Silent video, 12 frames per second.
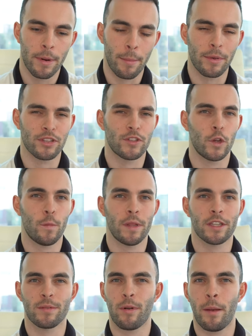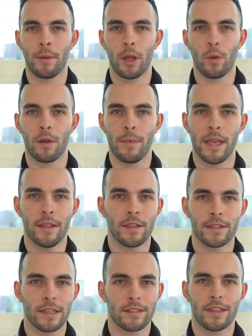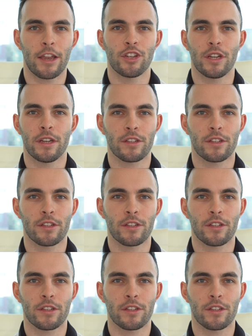but I'm assuming this is probably going to be this extension.